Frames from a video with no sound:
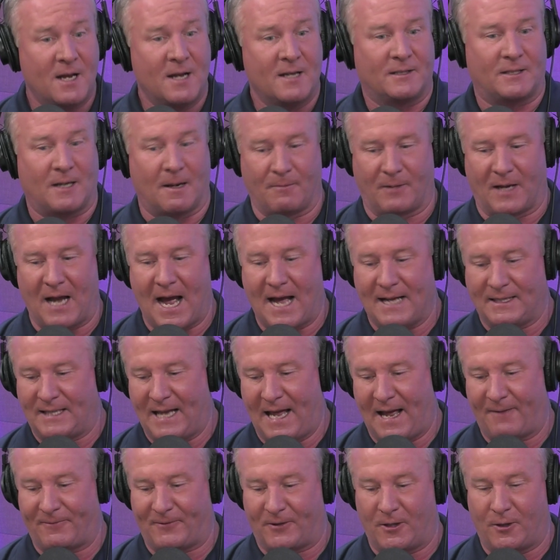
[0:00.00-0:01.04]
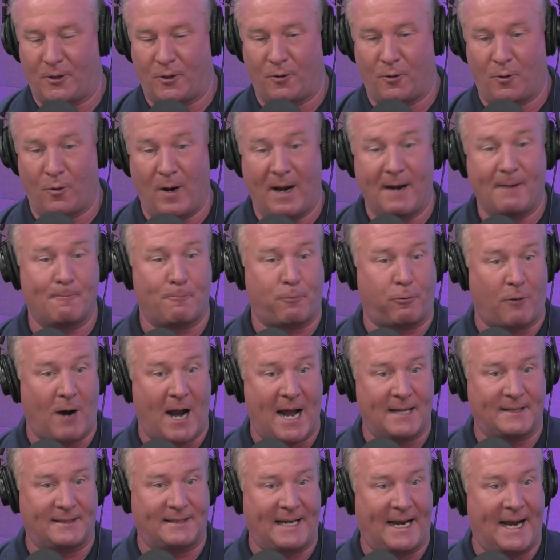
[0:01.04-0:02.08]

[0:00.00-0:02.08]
Some guys have to impress.